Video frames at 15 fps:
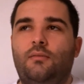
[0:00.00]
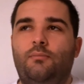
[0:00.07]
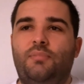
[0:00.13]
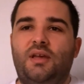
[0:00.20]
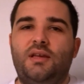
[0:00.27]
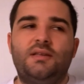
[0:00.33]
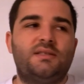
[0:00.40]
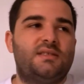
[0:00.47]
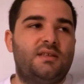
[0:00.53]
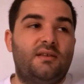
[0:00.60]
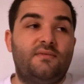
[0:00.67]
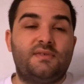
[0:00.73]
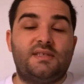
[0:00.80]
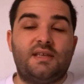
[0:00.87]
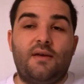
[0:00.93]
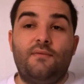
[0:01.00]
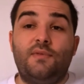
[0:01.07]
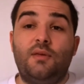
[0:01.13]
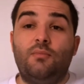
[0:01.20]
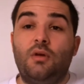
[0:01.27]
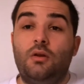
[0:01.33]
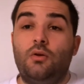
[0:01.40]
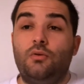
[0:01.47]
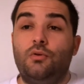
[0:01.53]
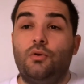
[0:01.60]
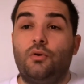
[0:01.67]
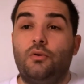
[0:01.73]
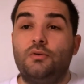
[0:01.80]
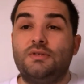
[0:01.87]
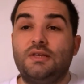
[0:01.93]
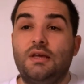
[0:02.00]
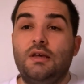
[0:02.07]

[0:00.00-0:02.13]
Paying 70 million euros